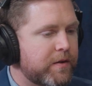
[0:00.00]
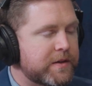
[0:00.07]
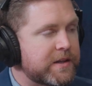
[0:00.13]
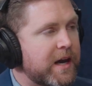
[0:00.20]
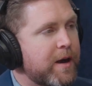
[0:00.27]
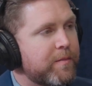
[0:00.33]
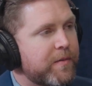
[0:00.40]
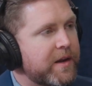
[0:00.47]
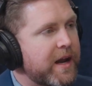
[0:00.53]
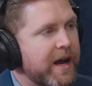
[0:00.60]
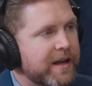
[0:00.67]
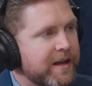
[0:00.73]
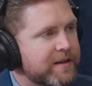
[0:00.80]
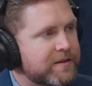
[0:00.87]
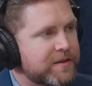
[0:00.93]
time that
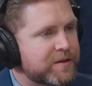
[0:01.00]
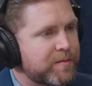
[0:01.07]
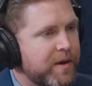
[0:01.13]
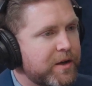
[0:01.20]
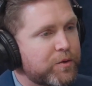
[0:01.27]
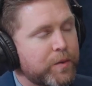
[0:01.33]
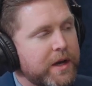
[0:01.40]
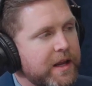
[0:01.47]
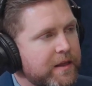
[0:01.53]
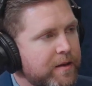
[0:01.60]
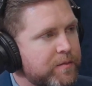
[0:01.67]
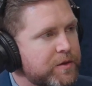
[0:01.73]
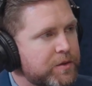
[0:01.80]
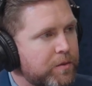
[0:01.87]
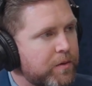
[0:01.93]
I get to spend reading
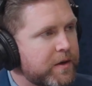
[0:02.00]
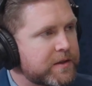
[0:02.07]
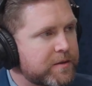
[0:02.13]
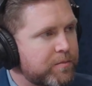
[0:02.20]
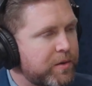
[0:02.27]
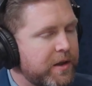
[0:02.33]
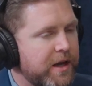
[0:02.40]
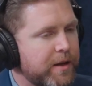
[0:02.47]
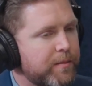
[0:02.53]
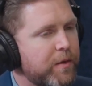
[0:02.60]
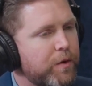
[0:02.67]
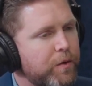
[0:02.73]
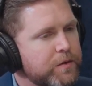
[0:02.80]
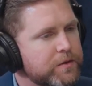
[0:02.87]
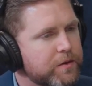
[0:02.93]
them stories and playing. I mean,
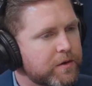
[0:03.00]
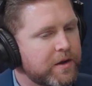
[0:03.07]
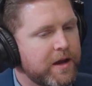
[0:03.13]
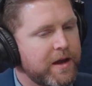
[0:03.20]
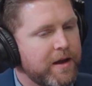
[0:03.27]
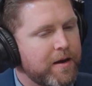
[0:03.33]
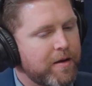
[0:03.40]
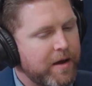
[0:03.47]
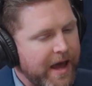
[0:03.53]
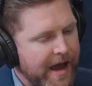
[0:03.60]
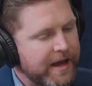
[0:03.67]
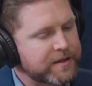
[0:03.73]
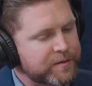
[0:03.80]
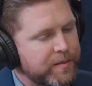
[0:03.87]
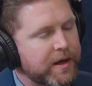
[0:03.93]
those are
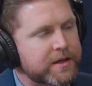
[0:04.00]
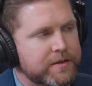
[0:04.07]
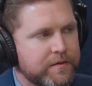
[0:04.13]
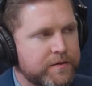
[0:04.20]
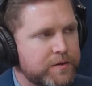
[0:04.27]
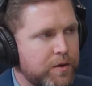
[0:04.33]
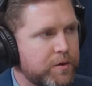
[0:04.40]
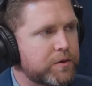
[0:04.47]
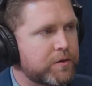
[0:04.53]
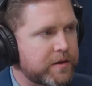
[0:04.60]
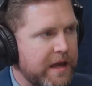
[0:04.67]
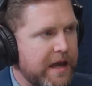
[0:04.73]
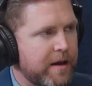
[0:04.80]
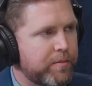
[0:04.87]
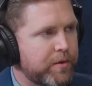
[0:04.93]
aspects of social
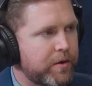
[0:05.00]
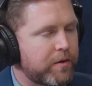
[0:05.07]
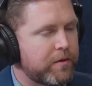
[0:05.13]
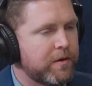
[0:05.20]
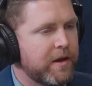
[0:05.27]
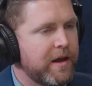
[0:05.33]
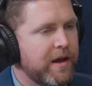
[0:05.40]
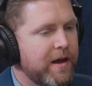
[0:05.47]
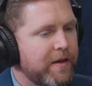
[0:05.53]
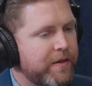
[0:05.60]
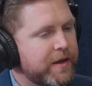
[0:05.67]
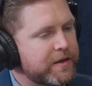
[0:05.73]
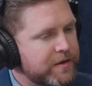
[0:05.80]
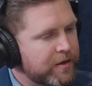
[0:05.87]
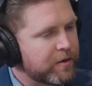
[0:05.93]
capital
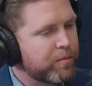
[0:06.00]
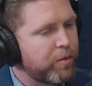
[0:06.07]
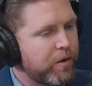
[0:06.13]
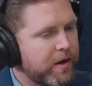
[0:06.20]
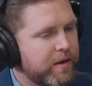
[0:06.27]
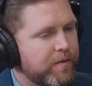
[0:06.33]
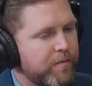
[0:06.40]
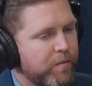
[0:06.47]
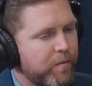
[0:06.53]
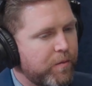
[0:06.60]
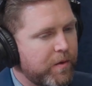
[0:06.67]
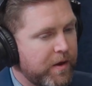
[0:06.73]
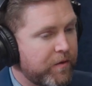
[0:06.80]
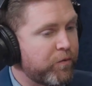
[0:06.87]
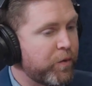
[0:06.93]
that, to your point,
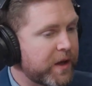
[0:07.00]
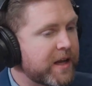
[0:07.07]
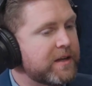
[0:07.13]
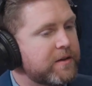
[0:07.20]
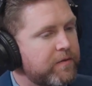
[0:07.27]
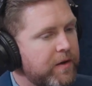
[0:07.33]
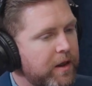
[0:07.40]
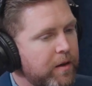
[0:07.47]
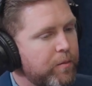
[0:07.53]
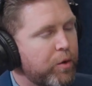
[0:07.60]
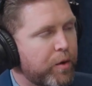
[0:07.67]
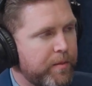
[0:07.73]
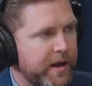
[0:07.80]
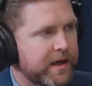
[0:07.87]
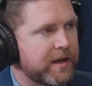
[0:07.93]
if we can develop
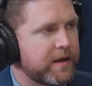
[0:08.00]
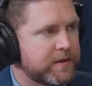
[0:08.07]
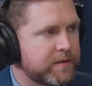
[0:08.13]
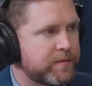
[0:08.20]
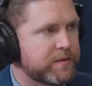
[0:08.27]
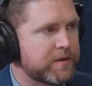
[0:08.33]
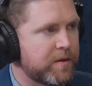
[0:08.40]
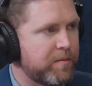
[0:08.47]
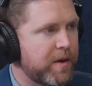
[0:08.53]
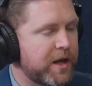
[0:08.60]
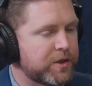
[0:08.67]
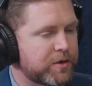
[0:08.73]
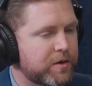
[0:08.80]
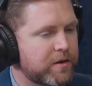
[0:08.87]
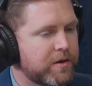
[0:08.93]
more mechanisms to
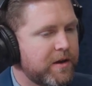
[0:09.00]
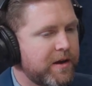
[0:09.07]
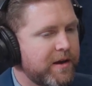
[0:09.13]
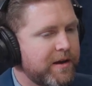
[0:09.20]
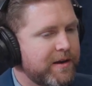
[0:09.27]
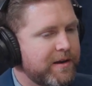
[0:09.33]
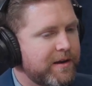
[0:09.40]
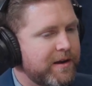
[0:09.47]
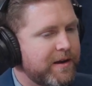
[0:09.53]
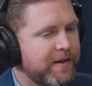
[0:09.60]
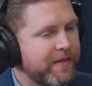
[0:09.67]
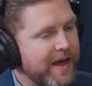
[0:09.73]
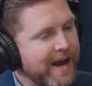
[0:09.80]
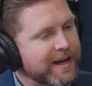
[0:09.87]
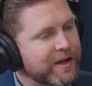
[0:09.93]
measure,
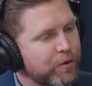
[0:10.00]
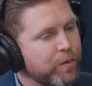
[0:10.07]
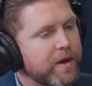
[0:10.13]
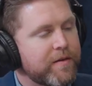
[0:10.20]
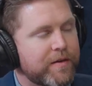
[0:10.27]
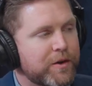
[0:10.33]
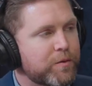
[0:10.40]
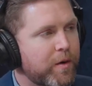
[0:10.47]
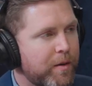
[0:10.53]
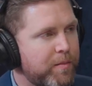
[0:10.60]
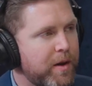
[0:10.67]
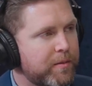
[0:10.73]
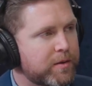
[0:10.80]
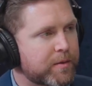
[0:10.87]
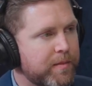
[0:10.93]
that can weave into our
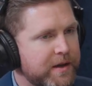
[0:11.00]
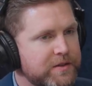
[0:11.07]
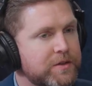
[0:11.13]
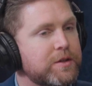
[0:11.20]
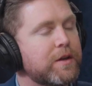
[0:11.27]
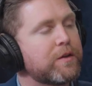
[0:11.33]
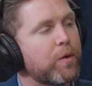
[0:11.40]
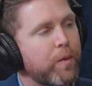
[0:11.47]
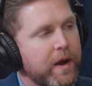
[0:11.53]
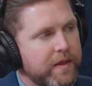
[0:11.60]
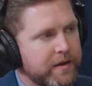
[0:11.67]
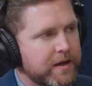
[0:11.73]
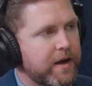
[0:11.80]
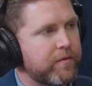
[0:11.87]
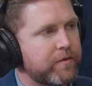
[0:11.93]
public messaging the way
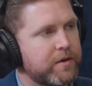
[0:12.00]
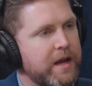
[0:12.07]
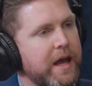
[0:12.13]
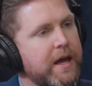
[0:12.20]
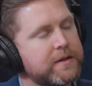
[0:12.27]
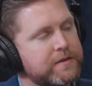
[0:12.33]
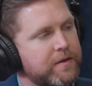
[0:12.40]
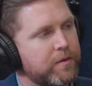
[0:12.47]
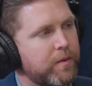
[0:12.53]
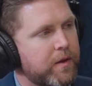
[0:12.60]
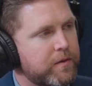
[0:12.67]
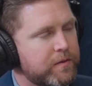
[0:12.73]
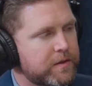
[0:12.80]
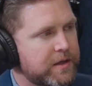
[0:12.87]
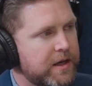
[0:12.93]
the governor has and the way
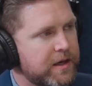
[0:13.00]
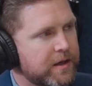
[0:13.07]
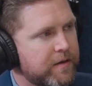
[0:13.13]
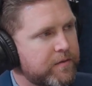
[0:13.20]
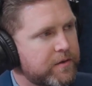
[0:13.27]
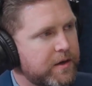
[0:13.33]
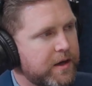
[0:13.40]
the lieutenant governor